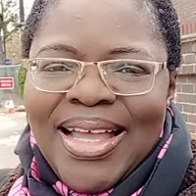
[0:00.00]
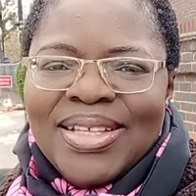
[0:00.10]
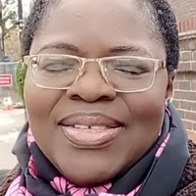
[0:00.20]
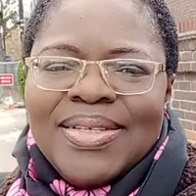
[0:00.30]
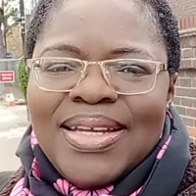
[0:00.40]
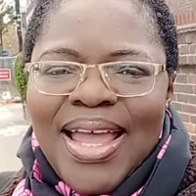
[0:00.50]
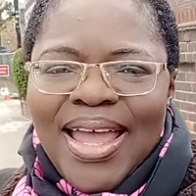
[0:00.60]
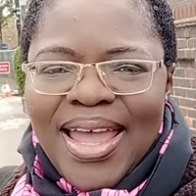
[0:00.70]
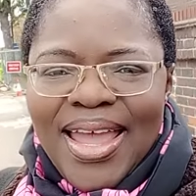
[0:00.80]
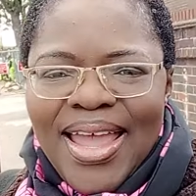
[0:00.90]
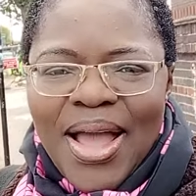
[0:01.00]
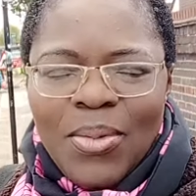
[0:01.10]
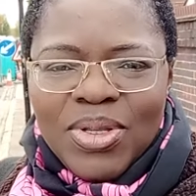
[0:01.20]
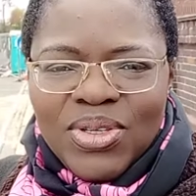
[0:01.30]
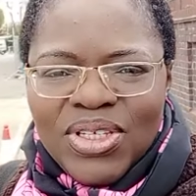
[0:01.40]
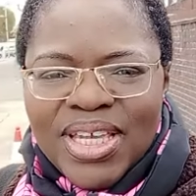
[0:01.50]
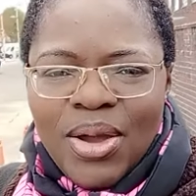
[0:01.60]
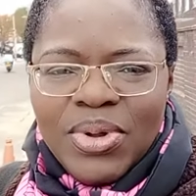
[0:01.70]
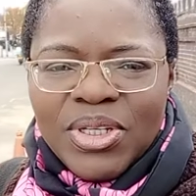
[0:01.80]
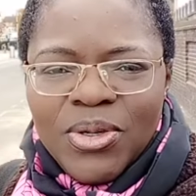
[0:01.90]
Today, I want to share
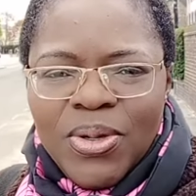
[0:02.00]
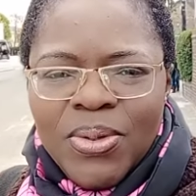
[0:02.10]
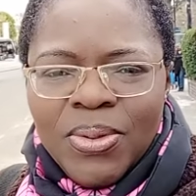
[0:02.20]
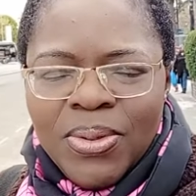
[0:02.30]
with you